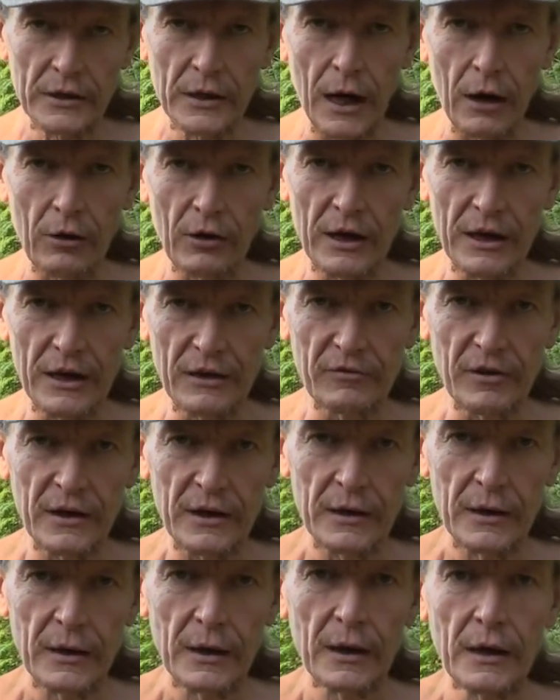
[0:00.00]
our liver,
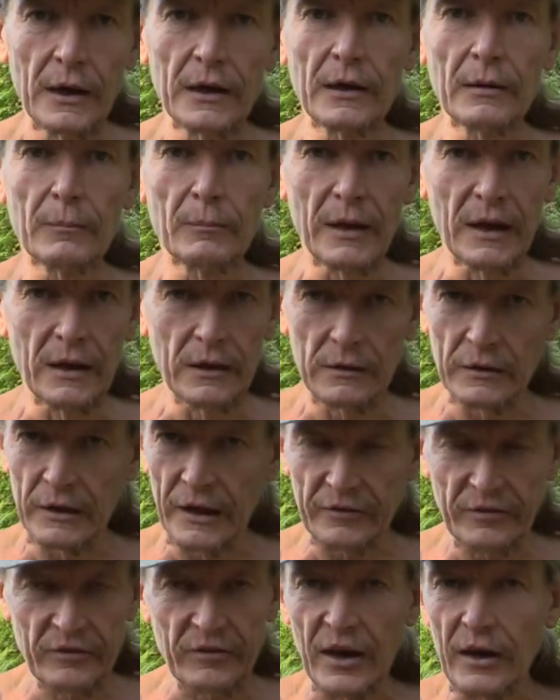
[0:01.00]

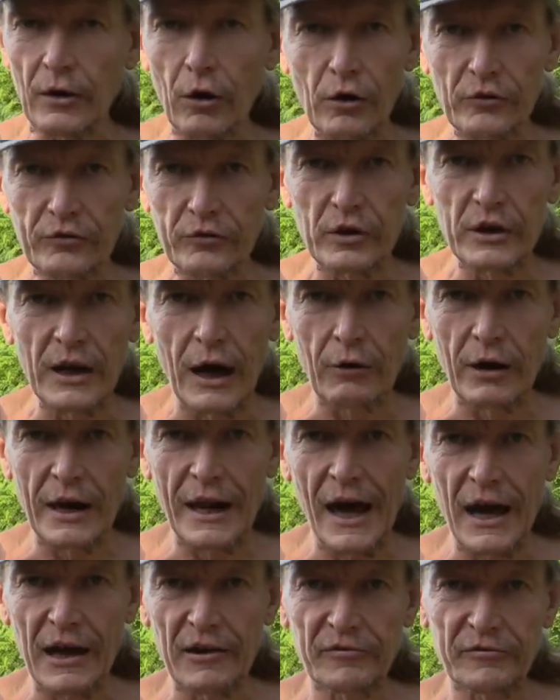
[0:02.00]
let's say also in our
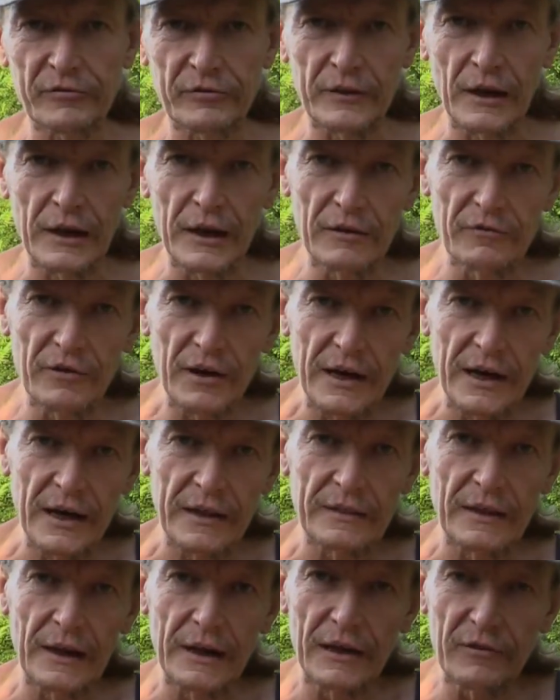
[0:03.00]
life, the liver
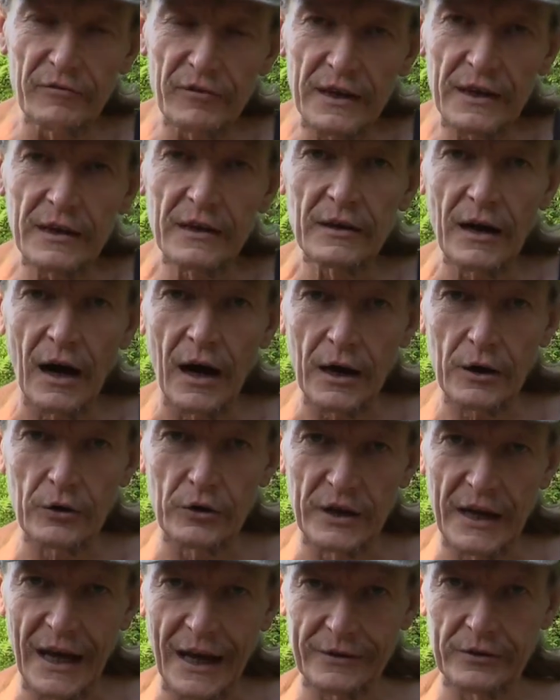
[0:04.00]
and the living are
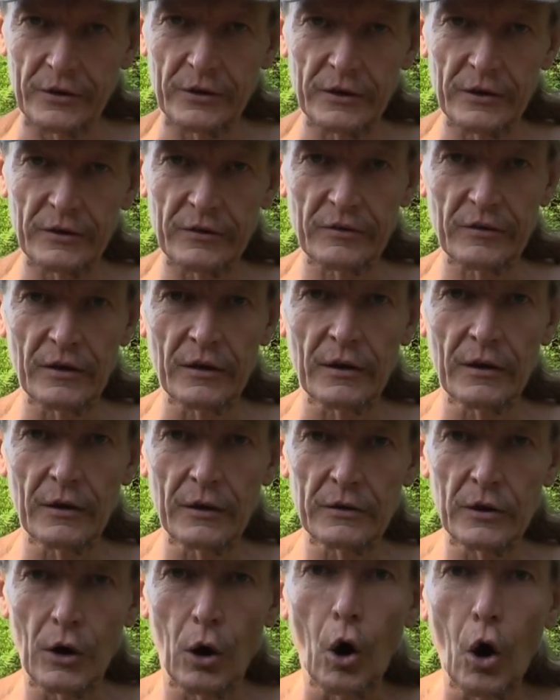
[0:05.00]
connected. It's the
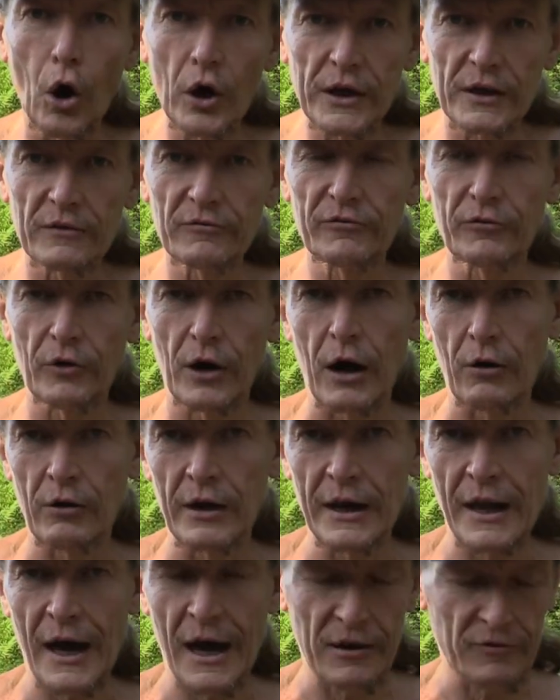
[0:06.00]
organ for our
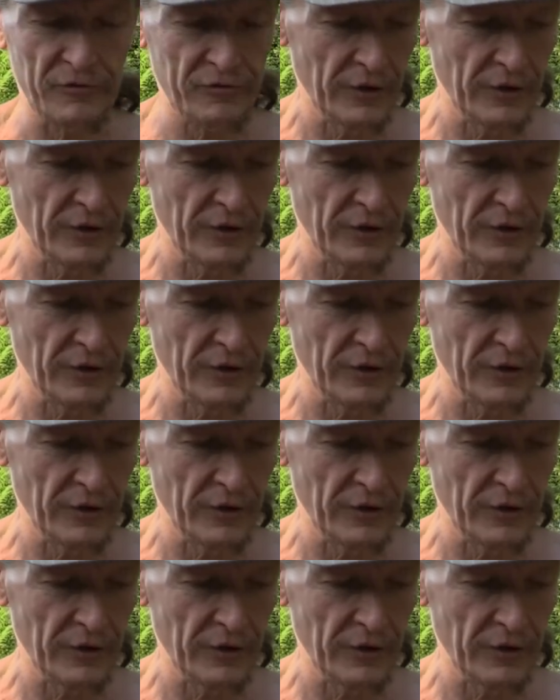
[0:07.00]
life.